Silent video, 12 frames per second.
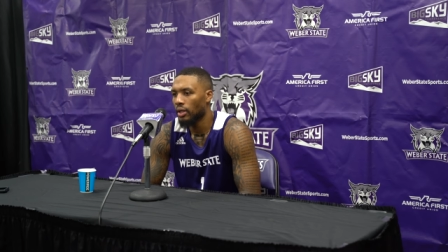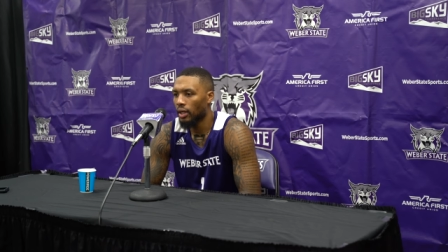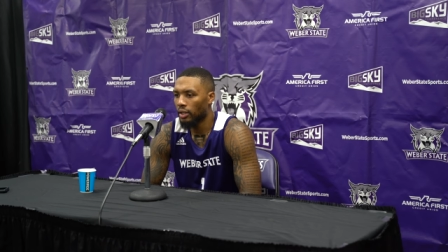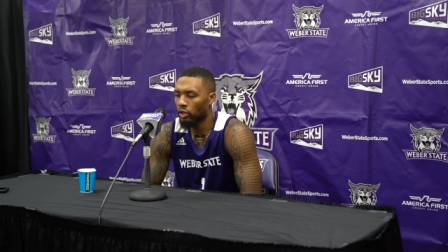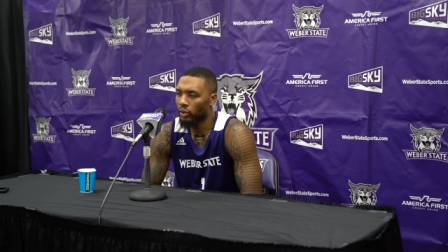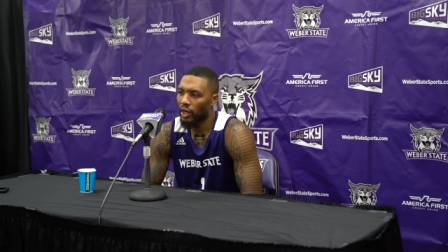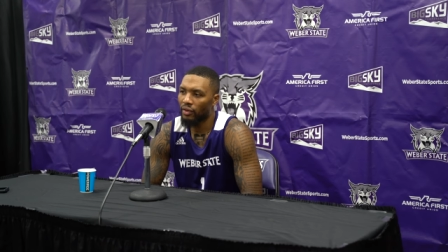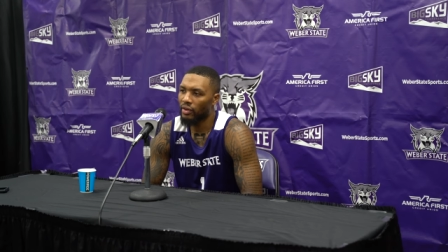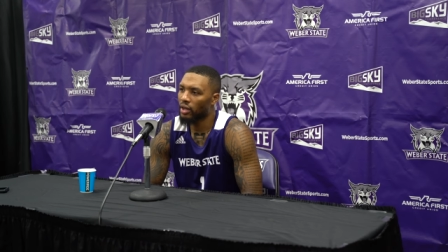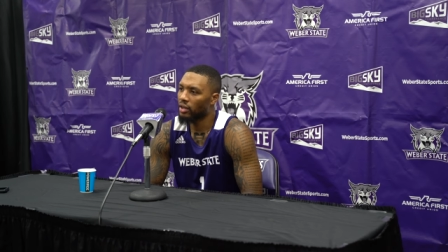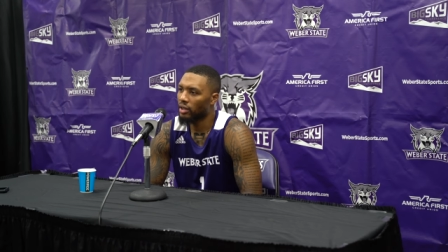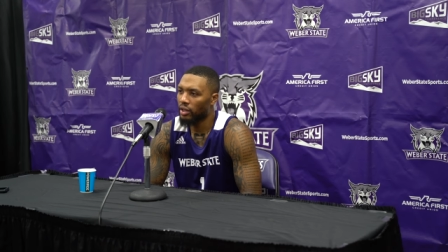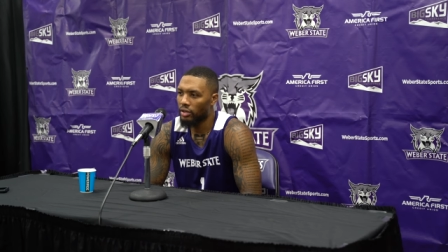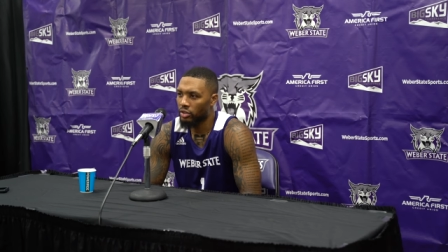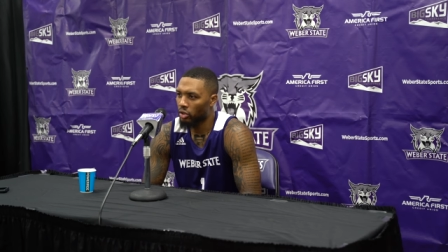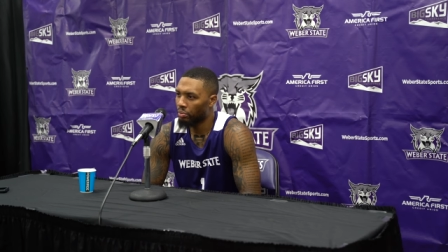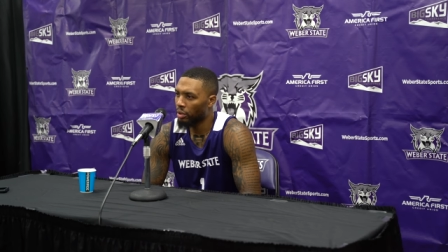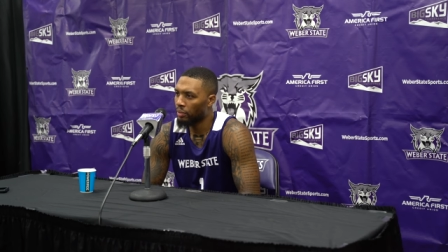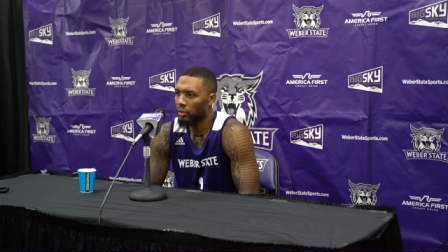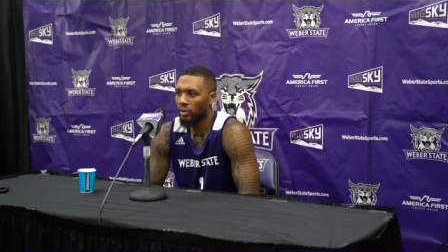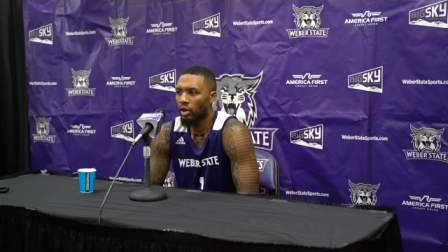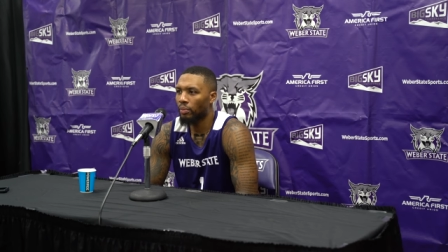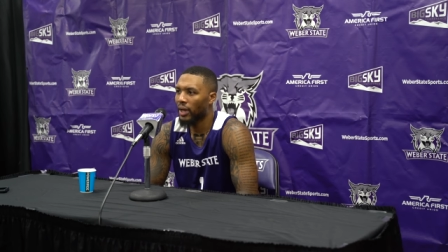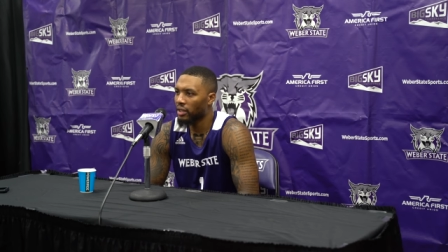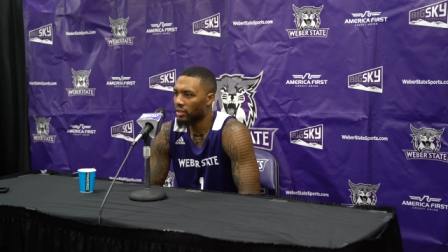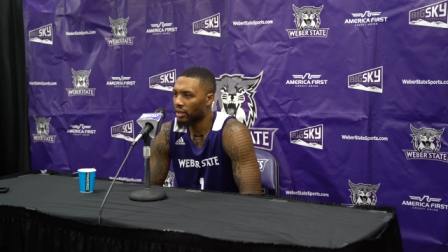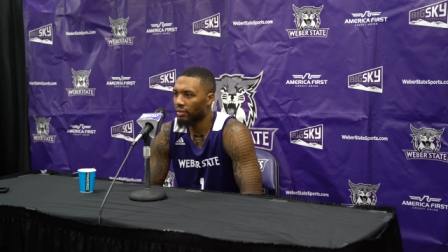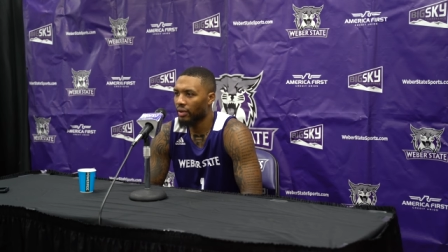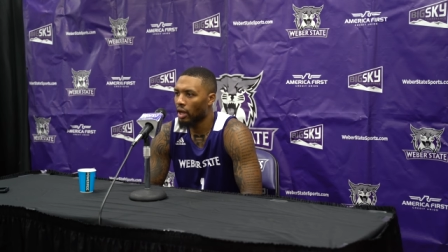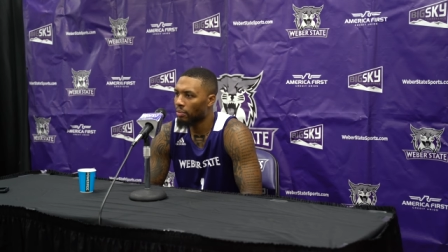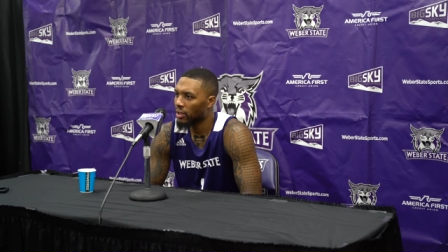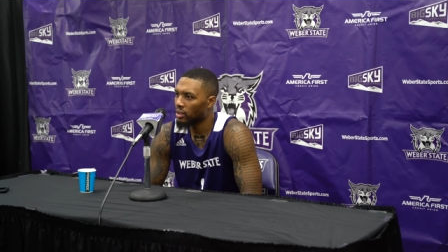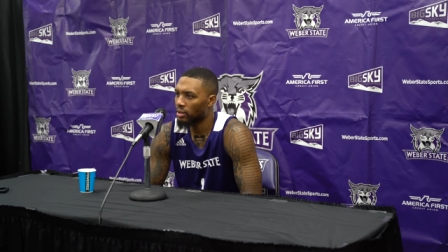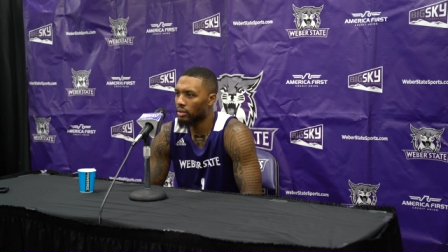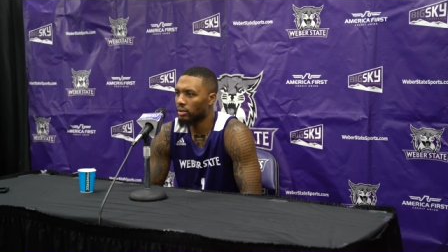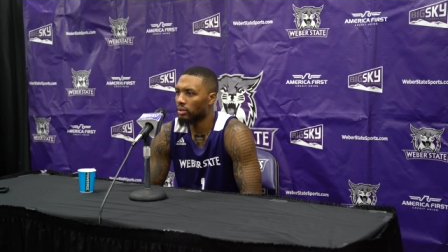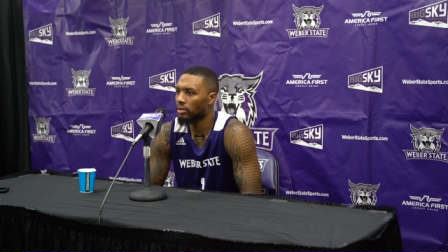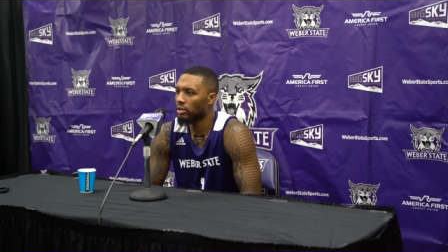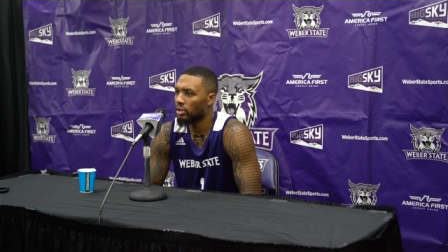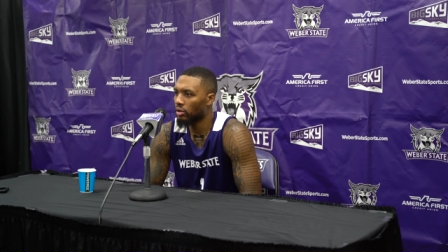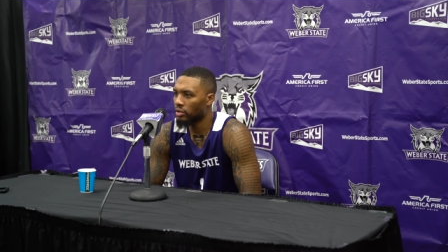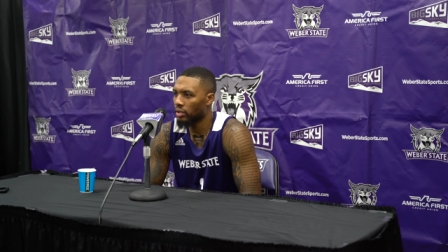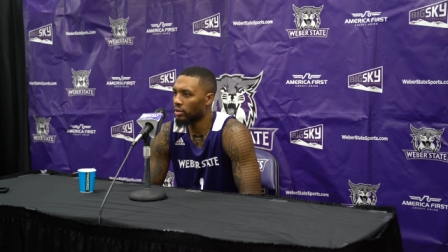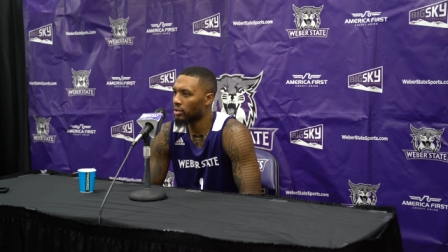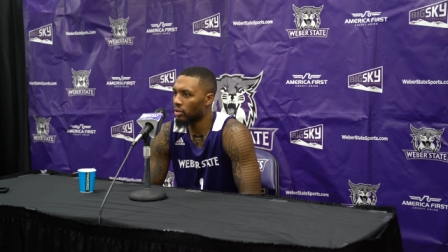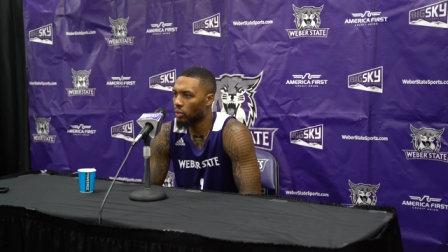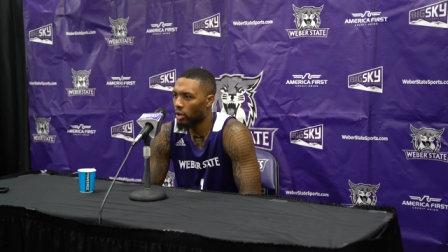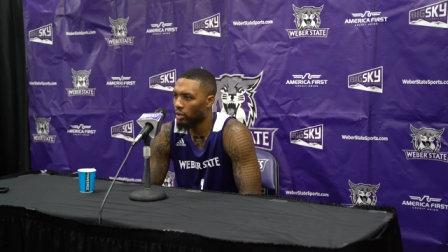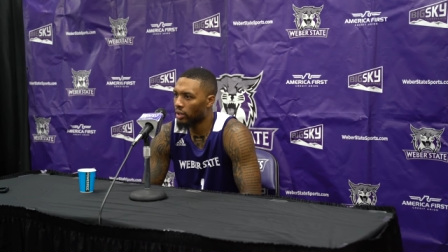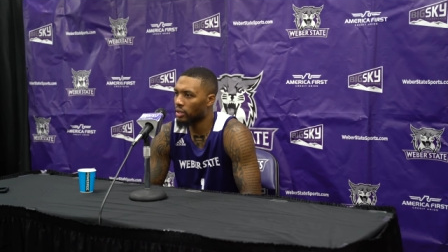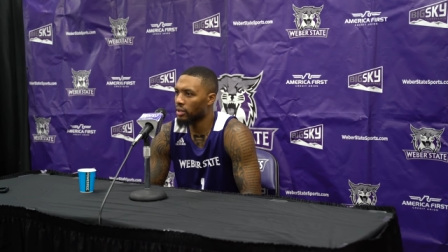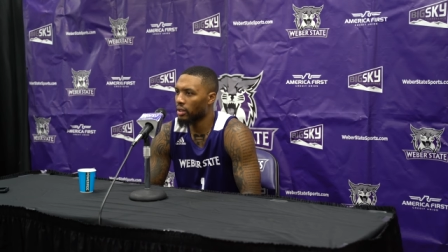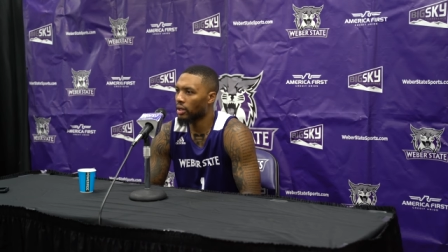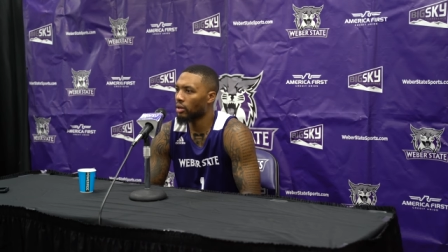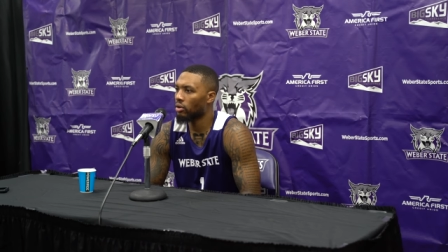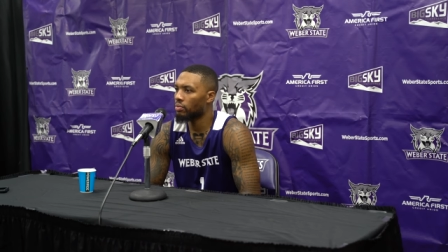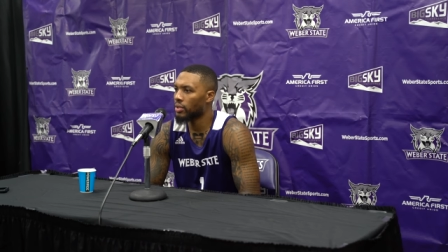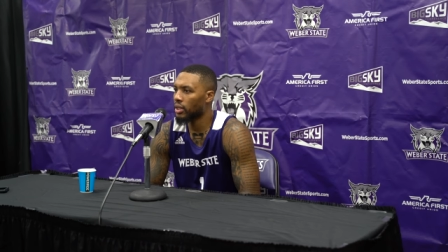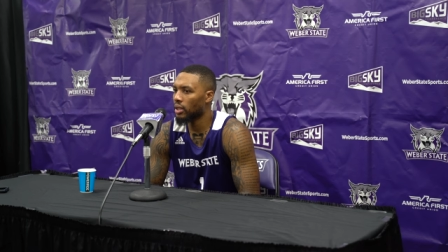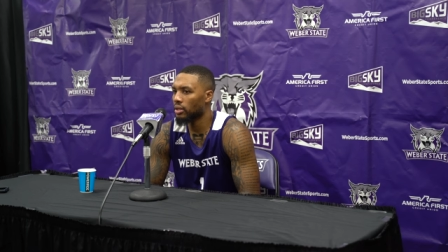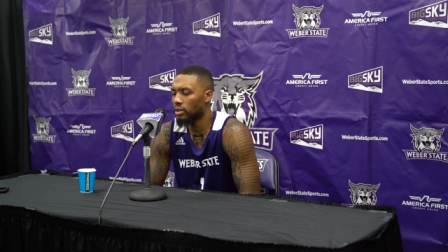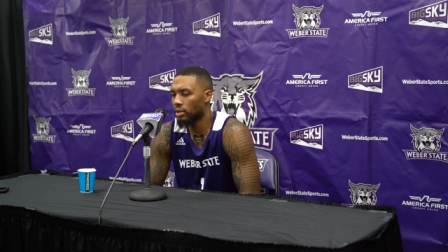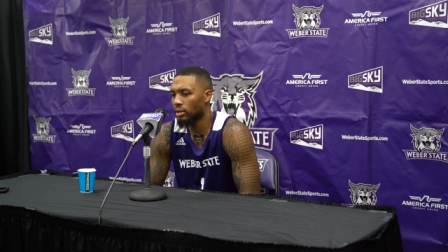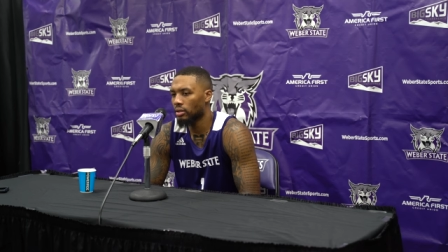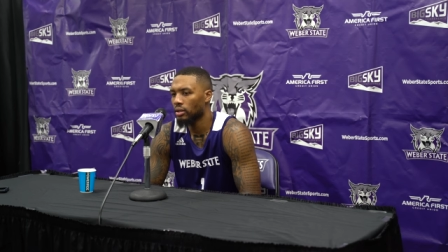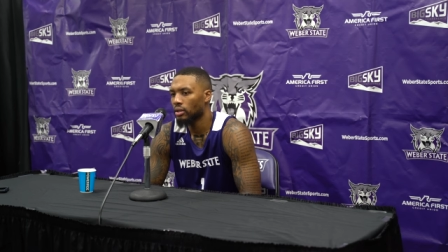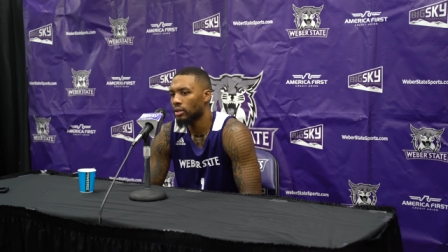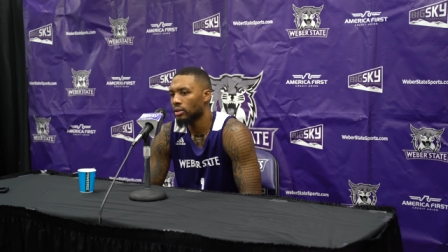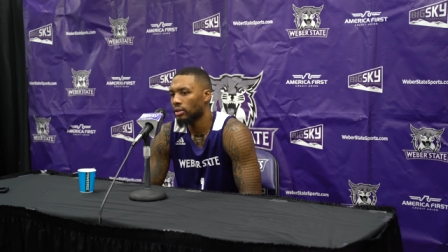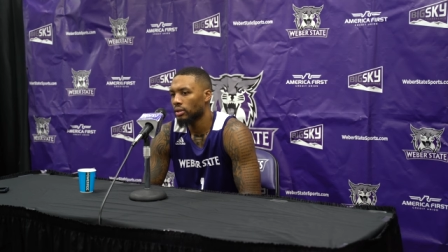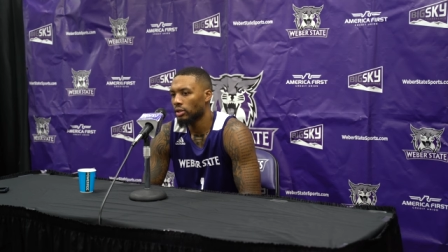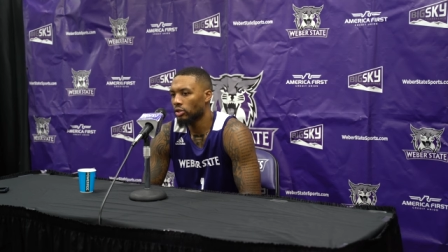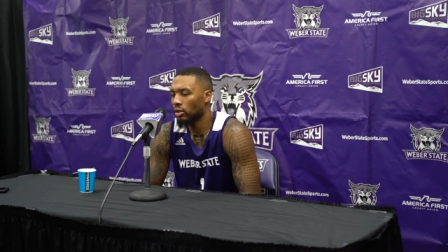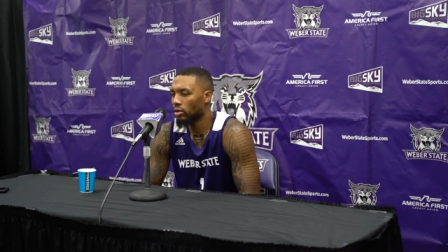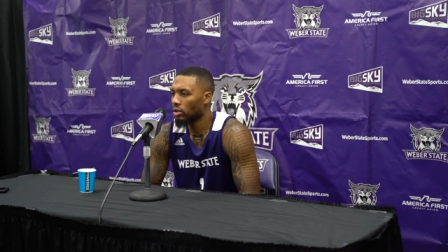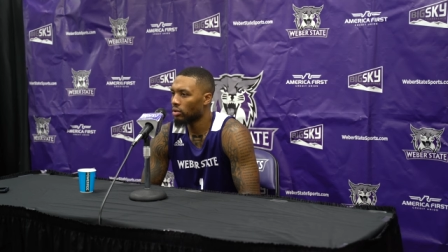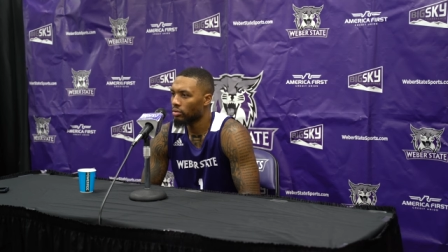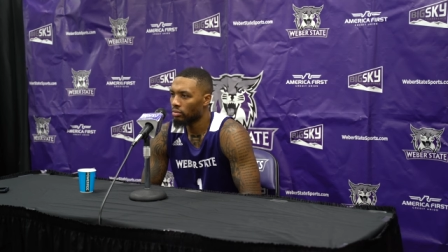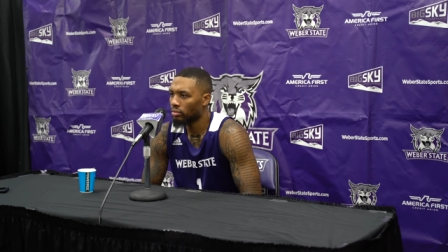uh, do it every other year so people go back to their families and you know, to, to work into their home cities. And you don't know